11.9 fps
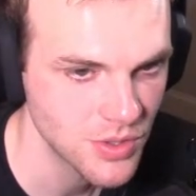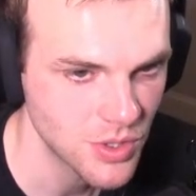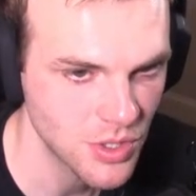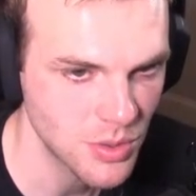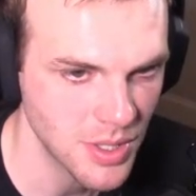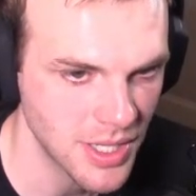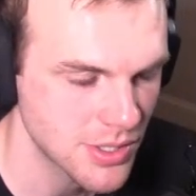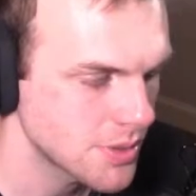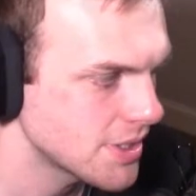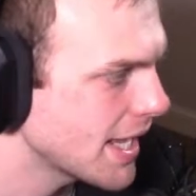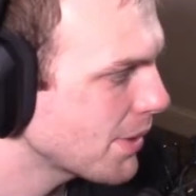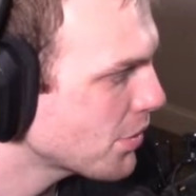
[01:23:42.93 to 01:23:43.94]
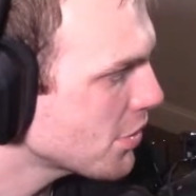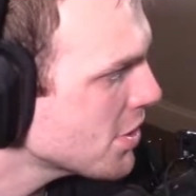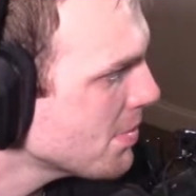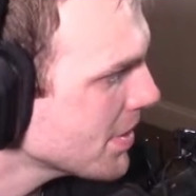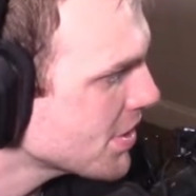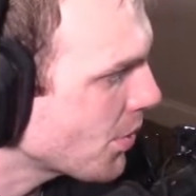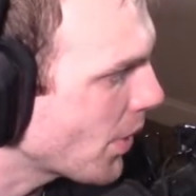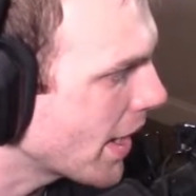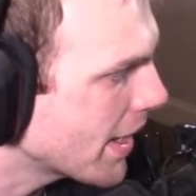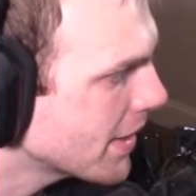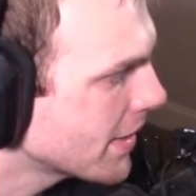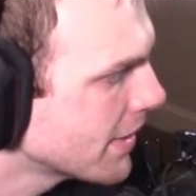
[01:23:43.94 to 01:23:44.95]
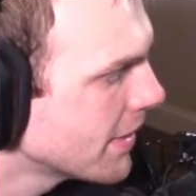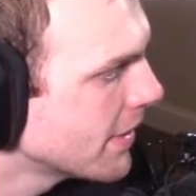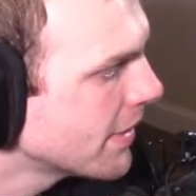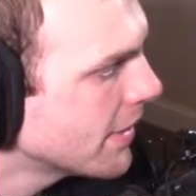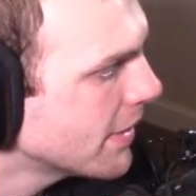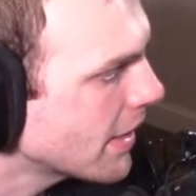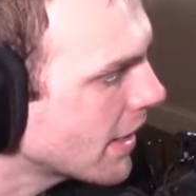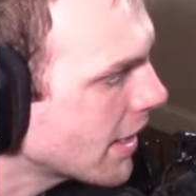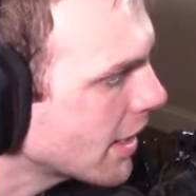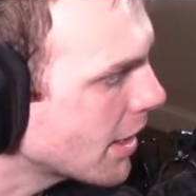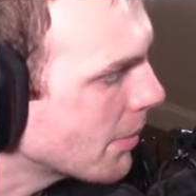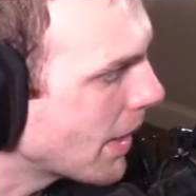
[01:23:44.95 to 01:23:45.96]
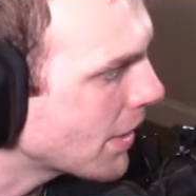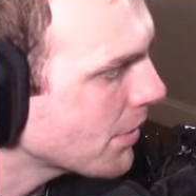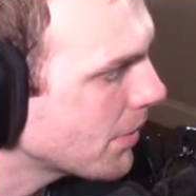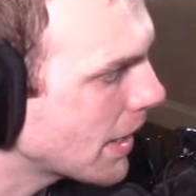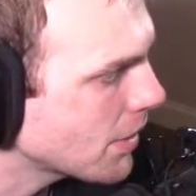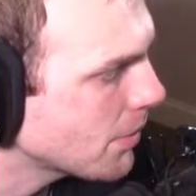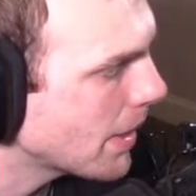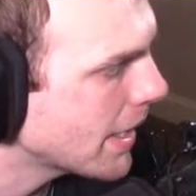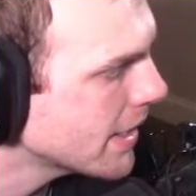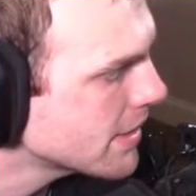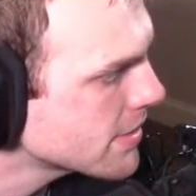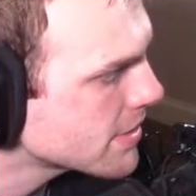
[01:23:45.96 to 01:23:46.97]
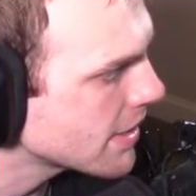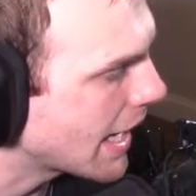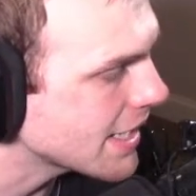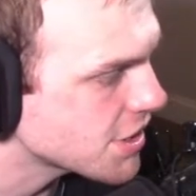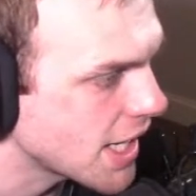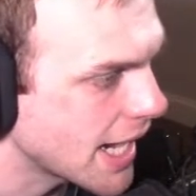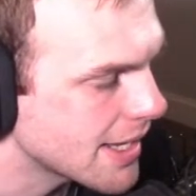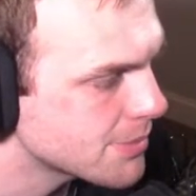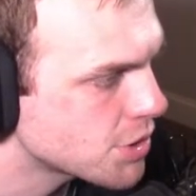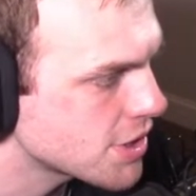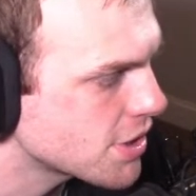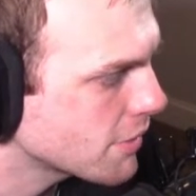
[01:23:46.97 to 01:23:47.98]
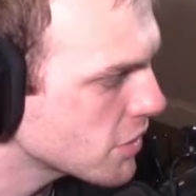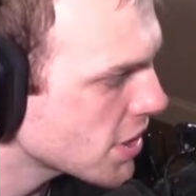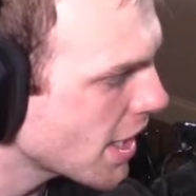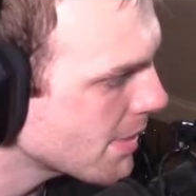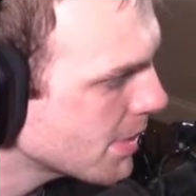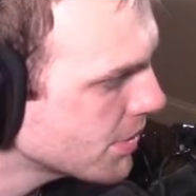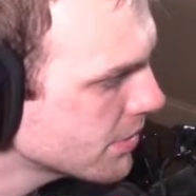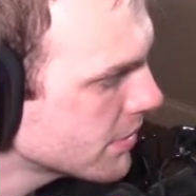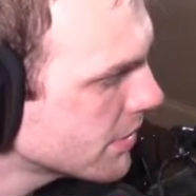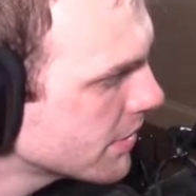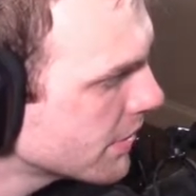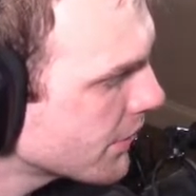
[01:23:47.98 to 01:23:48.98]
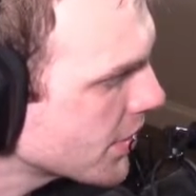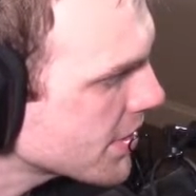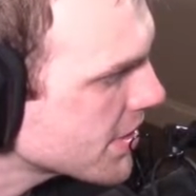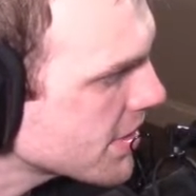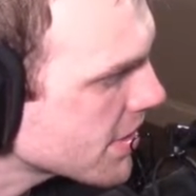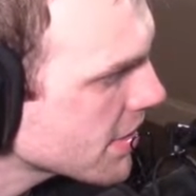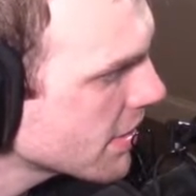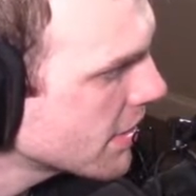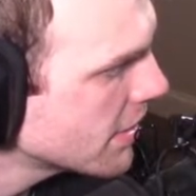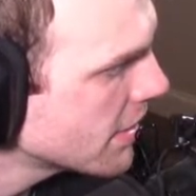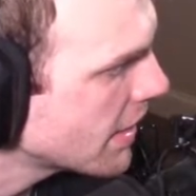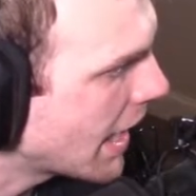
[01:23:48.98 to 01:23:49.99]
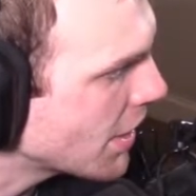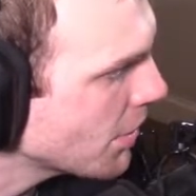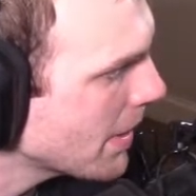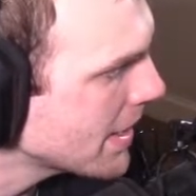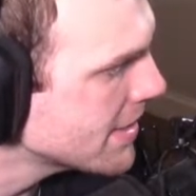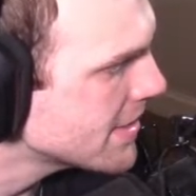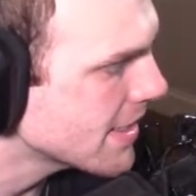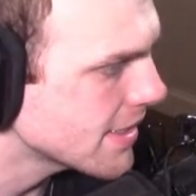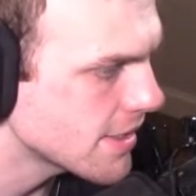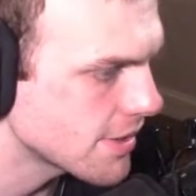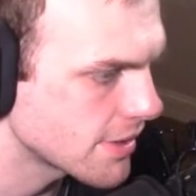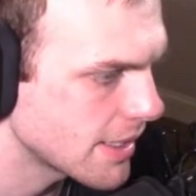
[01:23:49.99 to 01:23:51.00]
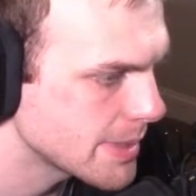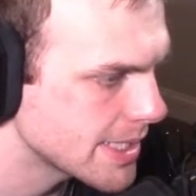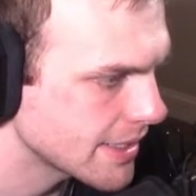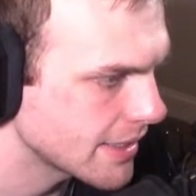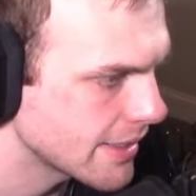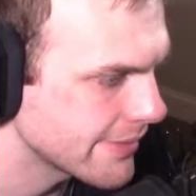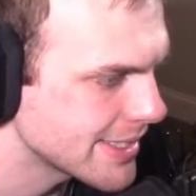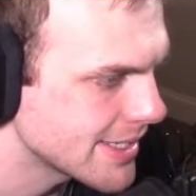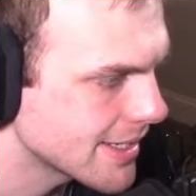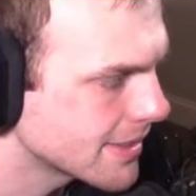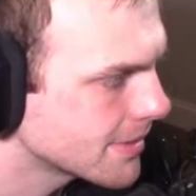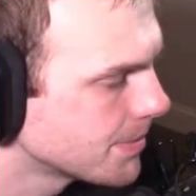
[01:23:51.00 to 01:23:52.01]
Tracy with the next one. Yeah, we're 13 picks away. I don't mind. I am Tracy over Scadaboo this season. I don't mind ETN either. I've been taking a lot of ETN.